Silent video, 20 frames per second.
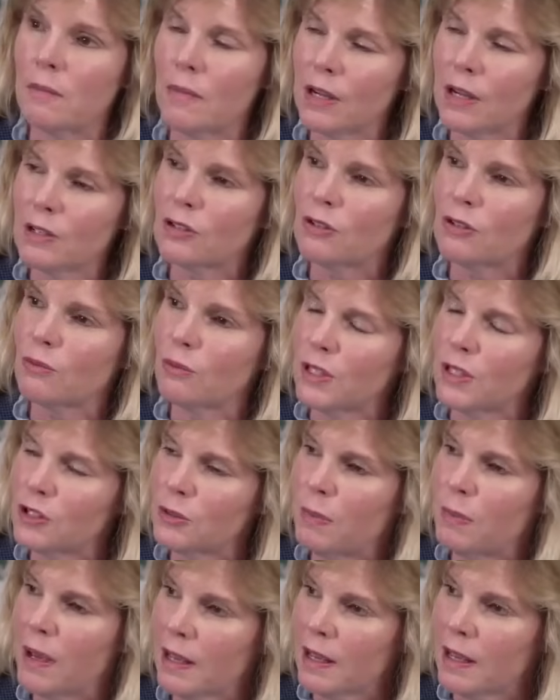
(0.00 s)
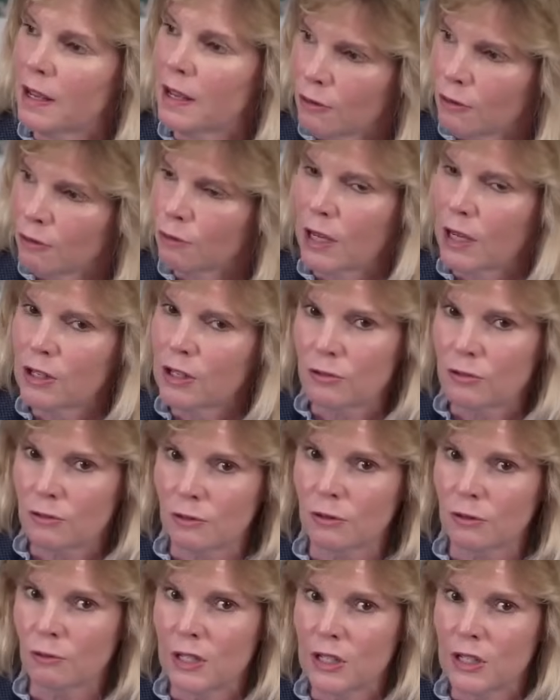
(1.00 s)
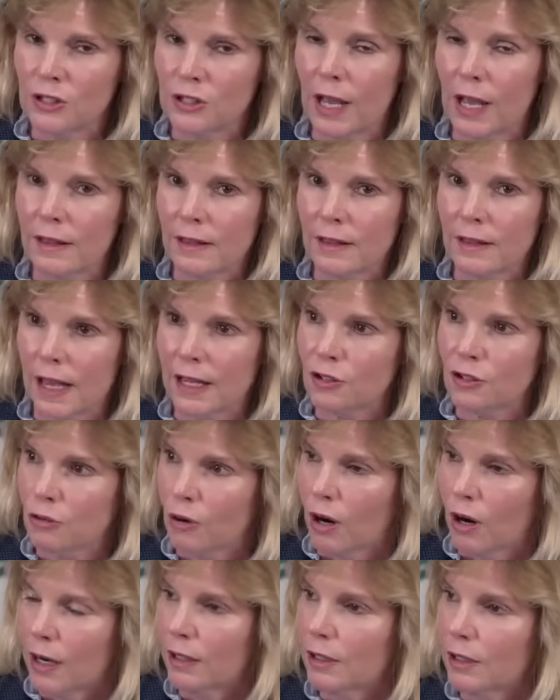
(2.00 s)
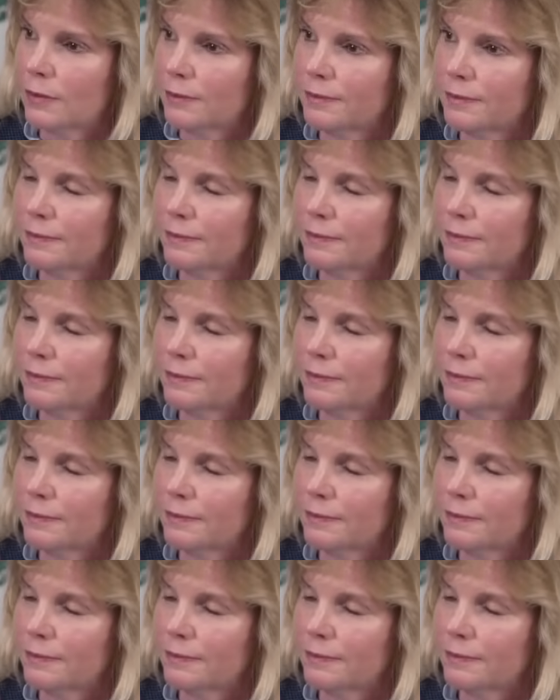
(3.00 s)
must reset that trial.